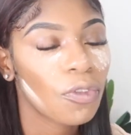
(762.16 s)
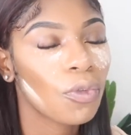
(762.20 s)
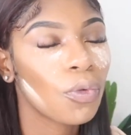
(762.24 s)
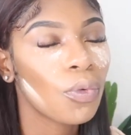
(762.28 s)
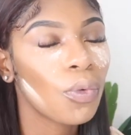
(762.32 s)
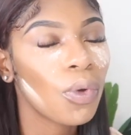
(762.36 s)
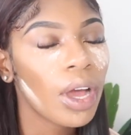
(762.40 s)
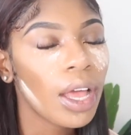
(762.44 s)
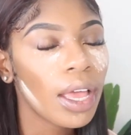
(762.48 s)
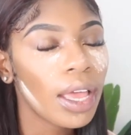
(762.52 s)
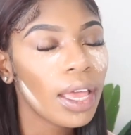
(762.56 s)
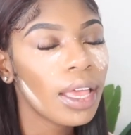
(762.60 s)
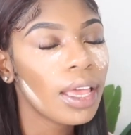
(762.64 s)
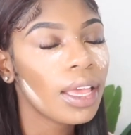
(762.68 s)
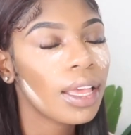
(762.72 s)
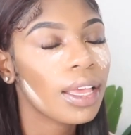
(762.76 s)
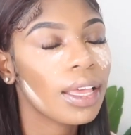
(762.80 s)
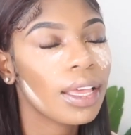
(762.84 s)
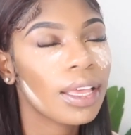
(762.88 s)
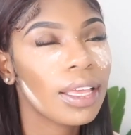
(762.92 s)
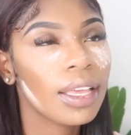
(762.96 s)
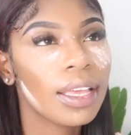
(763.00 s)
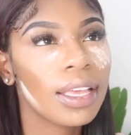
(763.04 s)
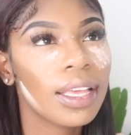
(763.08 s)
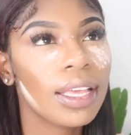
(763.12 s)
what
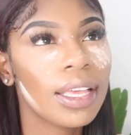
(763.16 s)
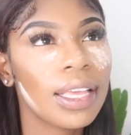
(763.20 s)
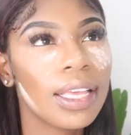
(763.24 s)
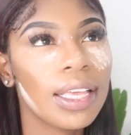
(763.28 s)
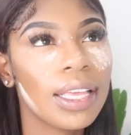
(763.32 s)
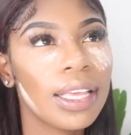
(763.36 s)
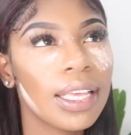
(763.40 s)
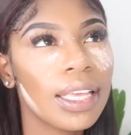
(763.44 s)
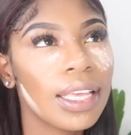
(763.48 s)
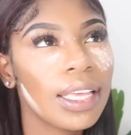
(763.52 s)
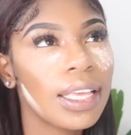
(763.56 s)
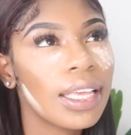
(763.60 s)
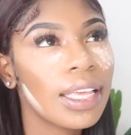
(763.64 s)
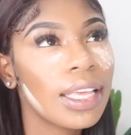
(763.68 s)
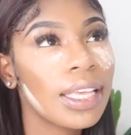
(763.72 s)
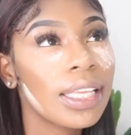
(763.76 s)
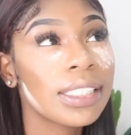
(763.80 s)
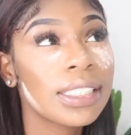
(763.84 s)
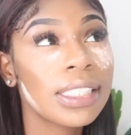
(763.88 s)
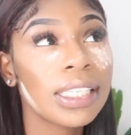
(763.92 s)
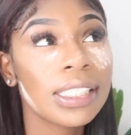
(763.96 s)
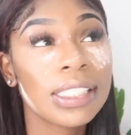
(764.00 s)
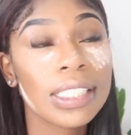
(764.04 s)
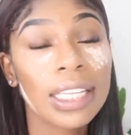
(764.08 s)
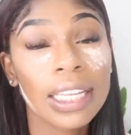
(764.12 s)

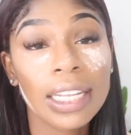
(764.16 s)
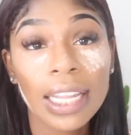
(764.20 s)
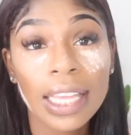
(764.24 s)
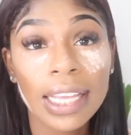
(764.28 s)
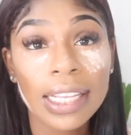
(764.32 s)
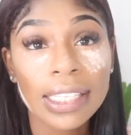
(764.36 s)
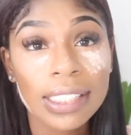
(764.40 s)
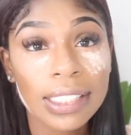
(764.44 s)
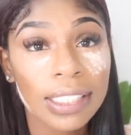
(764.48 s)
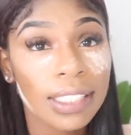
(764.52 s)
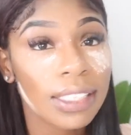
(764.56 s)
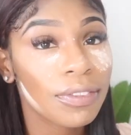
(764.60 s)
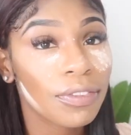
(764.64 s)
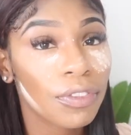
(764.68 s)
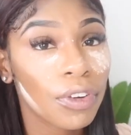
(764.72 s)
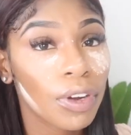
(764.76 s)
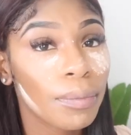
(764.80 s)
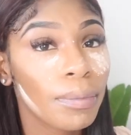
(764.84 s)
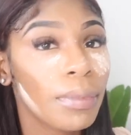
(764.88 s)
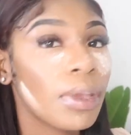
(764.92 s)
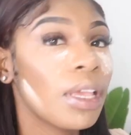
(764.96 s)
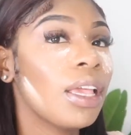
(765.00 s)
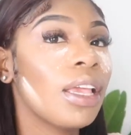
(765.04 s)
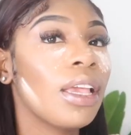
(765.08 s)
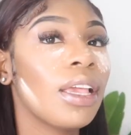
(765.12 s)
is this a lesson for
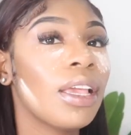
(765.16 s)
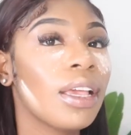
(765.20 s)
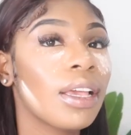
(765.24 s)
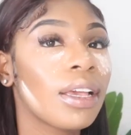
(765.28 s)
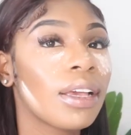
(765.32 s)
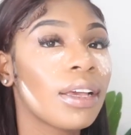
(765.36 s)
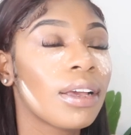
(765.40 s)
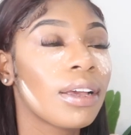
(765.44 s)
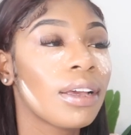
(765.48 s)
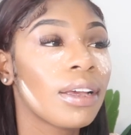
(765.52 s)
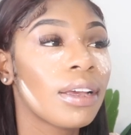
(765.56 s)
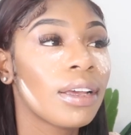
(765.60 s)
me?